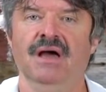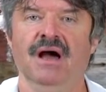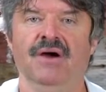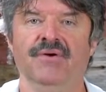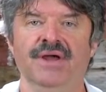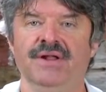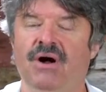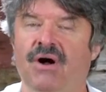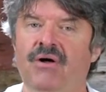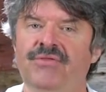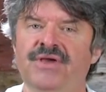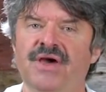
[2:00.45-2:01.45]
All right,
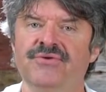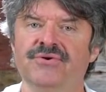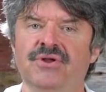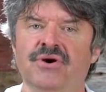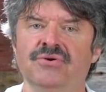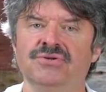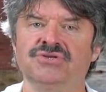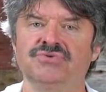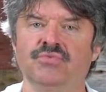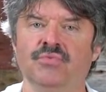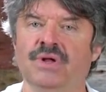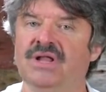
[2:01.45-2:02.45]
all the other notes
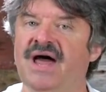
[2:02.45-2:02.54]
will